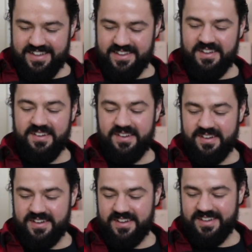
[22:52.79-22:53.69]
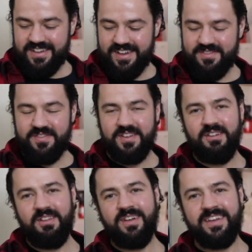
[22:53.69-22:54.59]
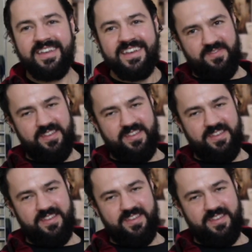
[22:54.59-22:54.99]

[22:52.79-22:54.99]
Oh, I feel like